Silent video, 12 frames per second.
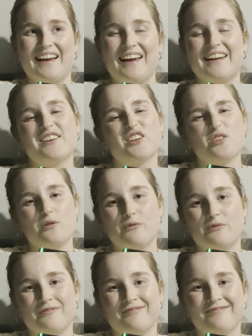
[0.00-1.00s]
And a little
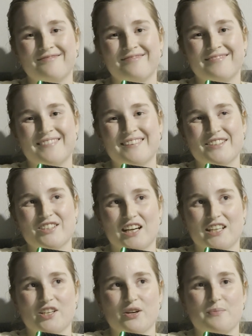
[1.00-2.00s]

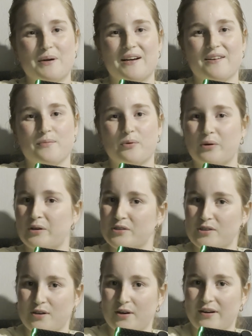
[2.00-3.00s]
side note, but important
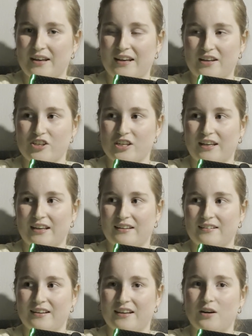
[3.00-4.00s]
to note, and
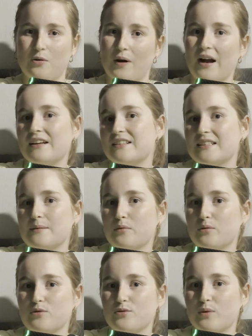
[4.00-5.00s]
actually in a way
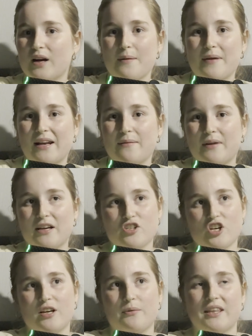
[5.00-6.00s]
symbols where I'm at in my
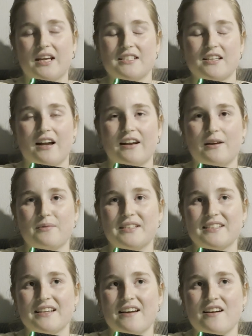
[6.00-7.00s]
journey with anxiety,
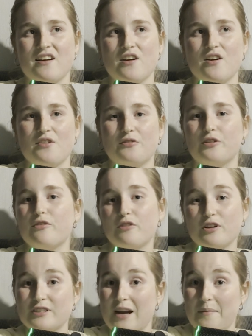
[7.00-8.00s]
was for the
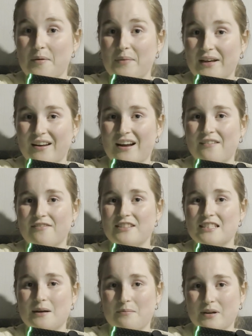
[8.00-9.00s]
first time in my life,
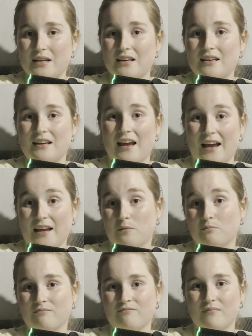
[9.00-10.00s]
somebody
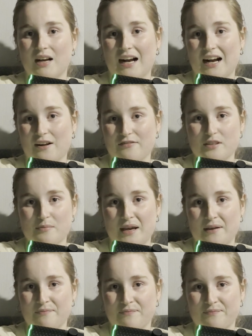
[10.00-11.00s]
came after me.